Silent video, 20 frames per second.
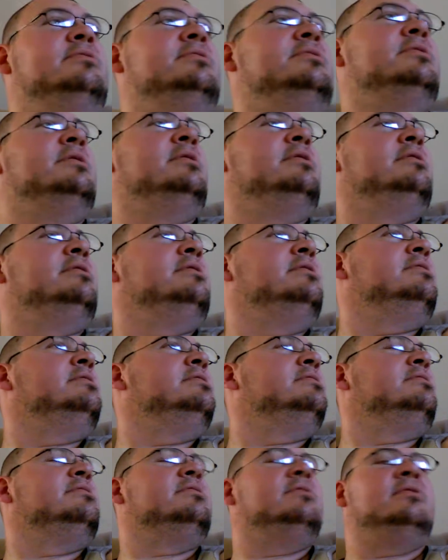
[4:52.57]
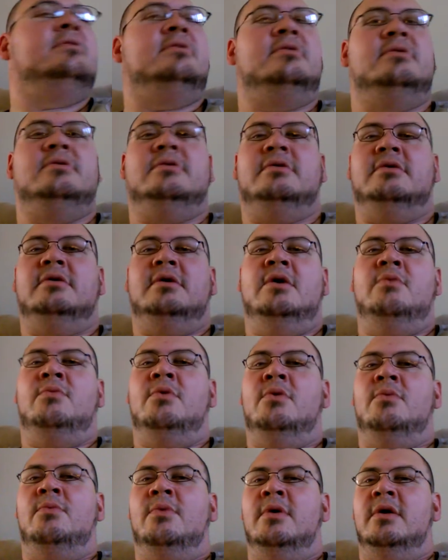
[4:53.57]
shit. It
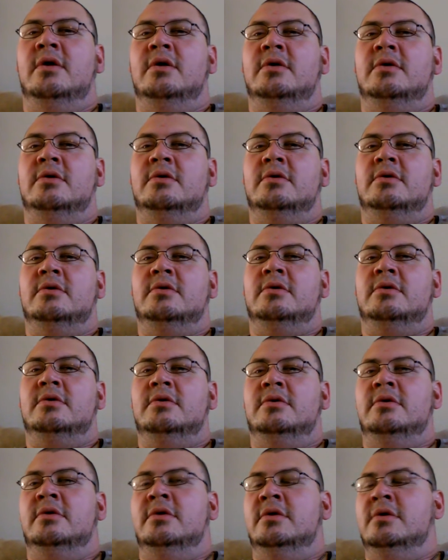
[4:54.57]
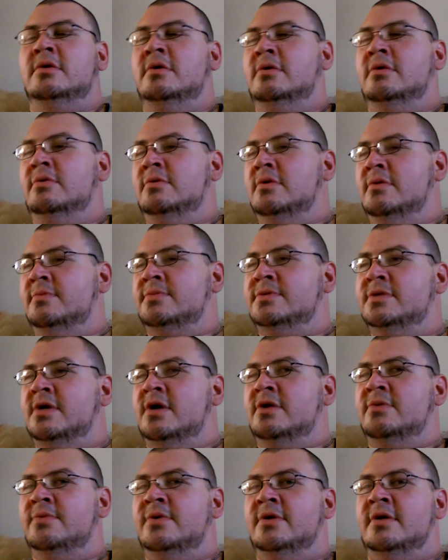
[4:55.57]
won't work. You know, I'm
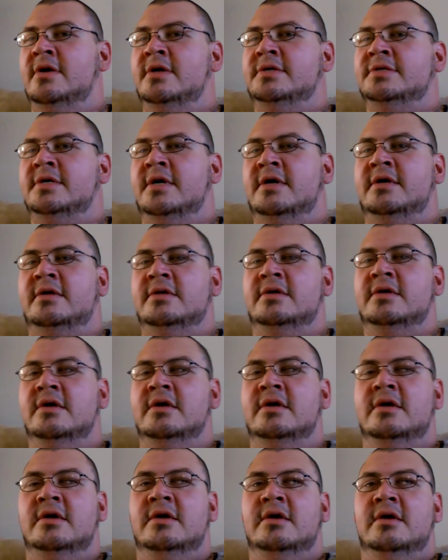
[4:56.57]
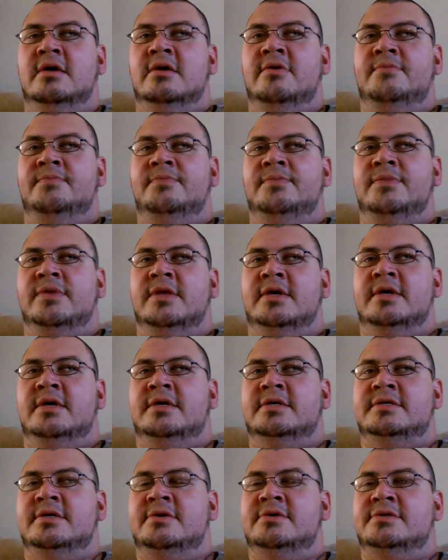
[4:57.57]
starting to realize that.
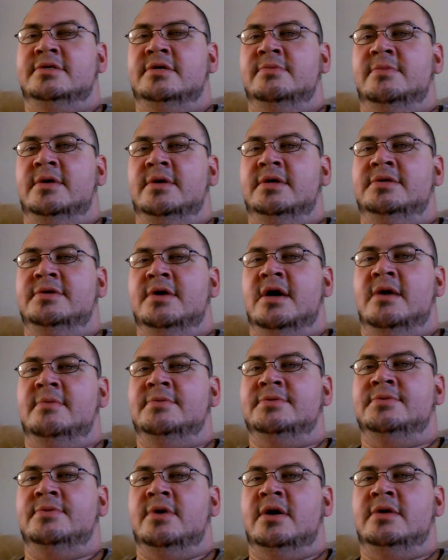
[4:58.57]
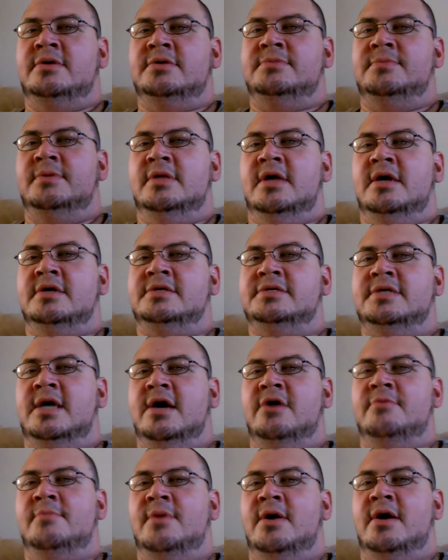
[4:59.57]
Because there's too many times where I just be like
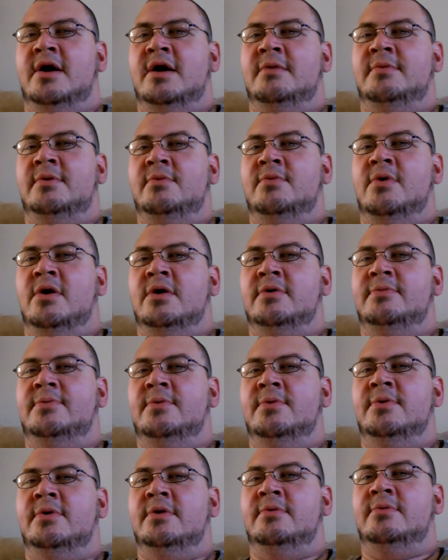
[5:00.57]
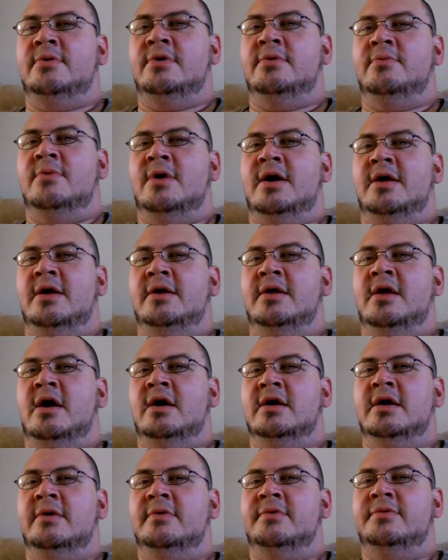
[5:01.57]
staring behind me, walking forward, and wonder why I
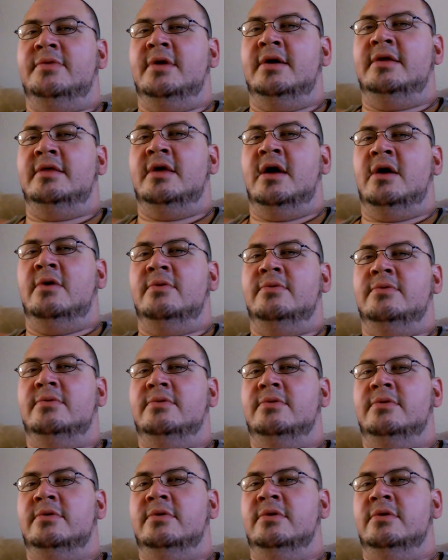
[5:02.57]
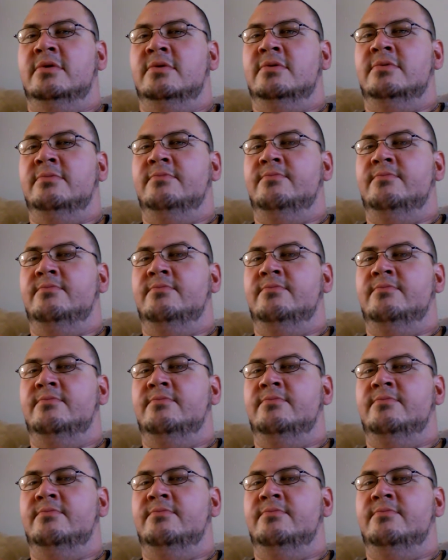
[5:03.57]
knock everything down, you know.